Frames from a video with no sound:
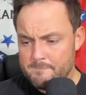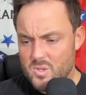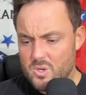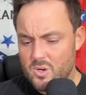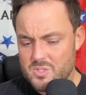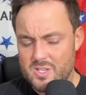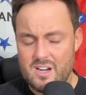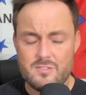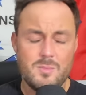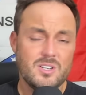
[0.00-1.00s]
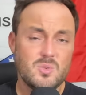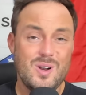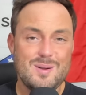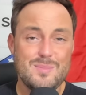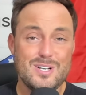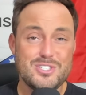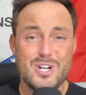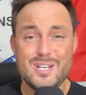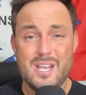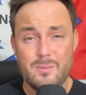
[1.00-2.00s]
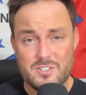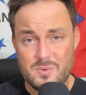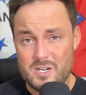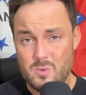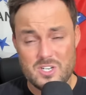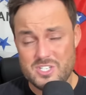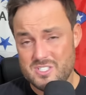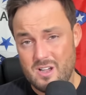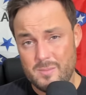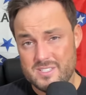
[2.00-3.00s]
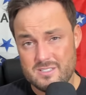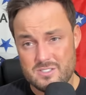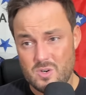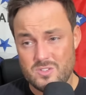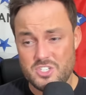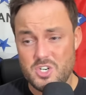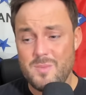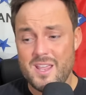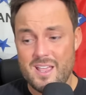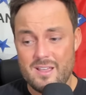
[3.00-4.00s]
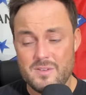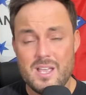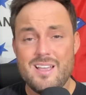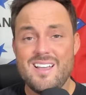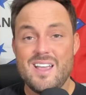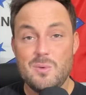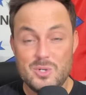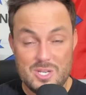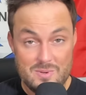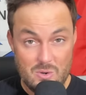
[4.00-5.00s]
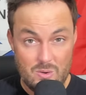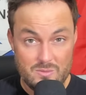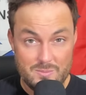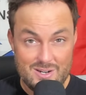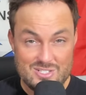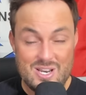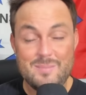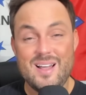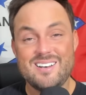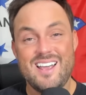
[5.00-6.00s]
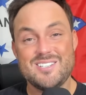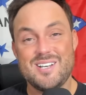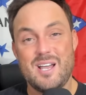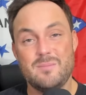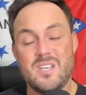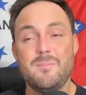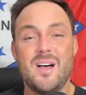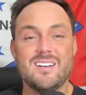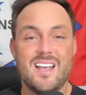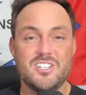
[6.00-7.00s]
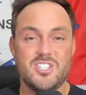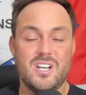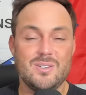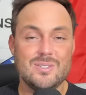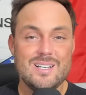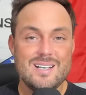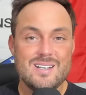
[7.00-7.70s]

You can also get after me on Twitter at BuzzJohnNabors for any questions, comments, concerns that you may have, and we'll keep it going from there. Same podcast time, same podcast channel.